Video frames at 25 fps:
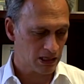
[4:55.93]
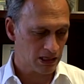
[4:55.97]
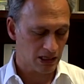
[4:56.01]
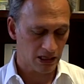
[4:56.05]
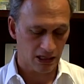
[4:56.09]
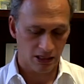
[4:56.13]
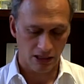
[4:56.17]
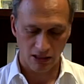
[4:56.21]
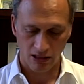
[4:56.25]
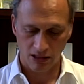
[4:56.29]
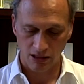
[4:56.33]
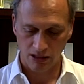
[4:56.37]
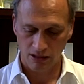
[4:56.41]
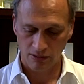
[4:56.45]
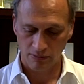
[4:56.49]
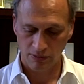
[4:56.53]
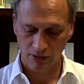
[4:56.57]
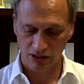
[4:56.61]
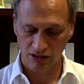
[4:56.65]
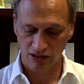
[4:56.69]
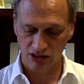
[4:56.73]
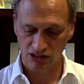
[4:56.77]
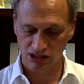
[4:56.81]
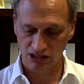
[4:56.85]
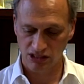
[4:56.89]

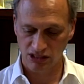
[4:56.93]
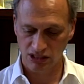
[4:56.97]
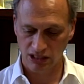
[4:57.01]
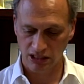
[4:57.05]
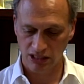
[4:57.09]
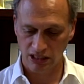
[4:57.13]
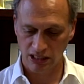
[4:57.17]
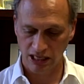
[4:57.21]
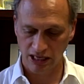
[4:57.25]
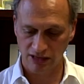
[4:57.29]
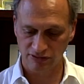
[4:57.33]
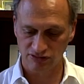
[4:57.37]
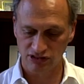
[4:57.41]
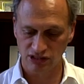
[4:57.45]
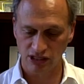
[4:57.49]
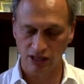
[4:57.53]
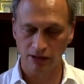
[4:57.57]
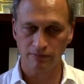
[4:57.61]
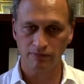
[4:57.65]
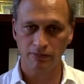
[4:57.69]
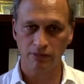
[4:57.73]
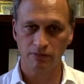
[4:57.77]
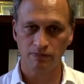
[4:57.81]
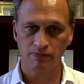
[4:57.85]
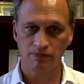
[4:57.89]
Parents have
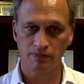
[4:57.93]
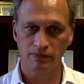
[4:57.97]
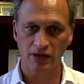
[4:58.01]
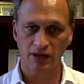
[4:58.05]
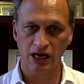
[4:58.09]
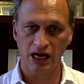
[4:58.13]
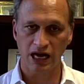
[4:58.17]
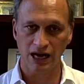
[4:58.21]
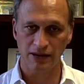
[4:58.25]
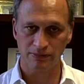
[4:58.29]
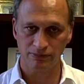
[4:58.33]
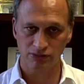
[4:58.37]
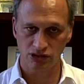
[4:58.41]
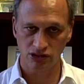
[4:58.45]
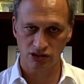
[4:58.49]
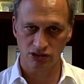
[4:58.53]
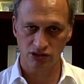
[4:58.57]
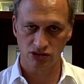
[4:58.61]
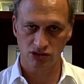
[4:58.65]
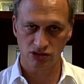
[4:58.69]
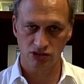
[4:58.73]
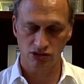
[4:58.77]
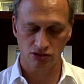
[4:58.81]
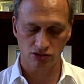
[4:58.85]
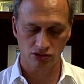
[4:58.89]
some
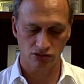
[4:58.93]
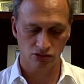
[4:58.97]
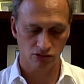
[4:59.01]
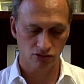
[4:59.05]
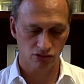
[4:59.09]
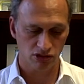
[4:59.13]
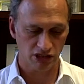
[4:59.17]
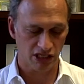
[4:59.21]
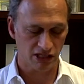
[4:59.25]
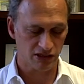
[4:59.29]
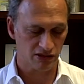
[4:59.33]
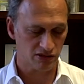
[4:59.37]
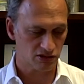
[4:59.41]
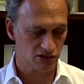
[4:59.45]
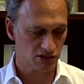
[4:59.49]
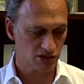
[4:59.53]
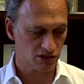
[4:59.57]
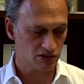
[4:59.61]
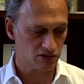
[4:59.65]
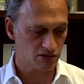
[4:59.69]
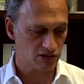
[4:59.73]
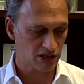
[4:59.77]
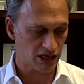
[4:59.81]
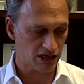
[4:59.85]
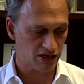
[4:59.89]
options to take their
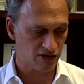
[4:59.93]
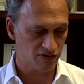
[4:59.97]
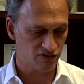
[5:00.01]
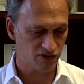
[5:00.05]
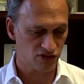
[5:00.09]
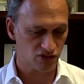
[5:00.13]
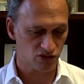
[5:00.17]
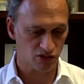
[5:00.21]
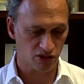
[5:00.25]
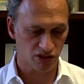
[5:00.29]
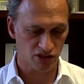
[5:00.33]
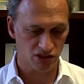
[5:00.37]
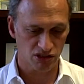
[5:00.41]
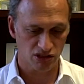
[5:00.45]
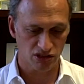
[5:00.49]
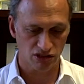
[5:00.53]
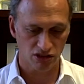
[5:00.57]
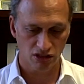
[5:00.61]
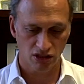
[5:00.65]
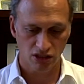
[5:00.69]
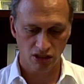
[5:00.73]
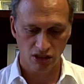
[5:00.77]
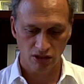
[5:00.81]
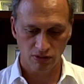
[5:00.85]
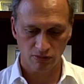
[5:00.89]
children out of instruction,
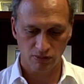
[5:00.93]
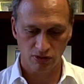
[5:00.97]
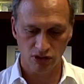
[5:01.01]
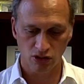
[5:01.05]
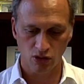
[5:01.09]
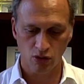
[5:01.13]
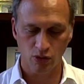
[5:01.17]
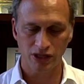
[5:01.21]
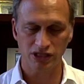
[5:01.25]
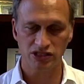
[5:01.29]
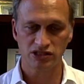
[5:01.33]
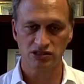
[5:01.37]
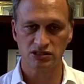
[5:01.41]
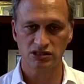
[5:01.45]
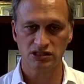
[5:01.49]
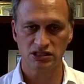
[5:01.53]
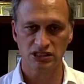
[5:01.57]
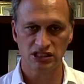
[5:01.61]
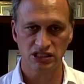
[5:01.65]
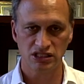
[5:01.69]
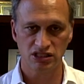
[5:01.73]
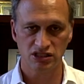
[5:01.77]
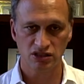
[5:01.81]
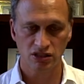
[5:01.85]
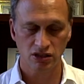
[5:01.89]
but the question
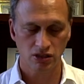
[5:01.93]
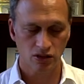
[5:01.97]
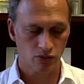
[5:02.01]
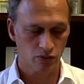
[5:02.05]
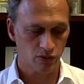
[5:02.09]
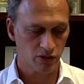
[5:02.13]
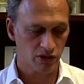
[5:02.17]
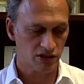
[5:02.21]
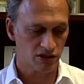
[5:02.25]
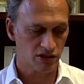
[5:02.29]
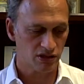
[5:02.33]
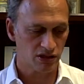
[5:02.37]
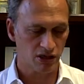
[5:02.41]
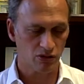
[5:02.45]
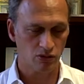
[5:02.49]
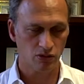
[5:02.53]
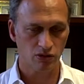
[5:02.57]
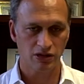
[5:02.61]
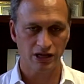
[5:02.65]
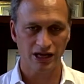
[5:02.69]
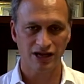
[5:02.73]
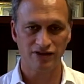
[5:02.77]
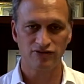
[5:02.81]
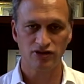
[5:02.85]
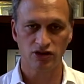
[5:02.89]
is whether they will
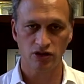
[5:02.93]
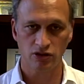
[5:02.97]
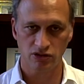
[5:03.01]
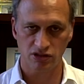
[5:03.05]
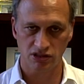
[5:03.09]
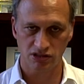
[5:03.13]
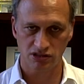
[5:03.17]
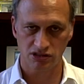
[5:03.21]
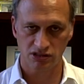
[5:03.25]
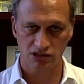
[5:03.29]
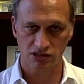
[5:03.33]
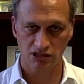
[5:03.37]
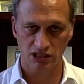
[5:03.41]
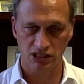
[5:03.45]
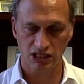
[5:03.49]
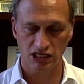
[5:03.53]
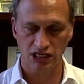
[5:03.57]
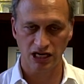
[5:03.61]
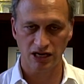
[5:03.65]
have notice and an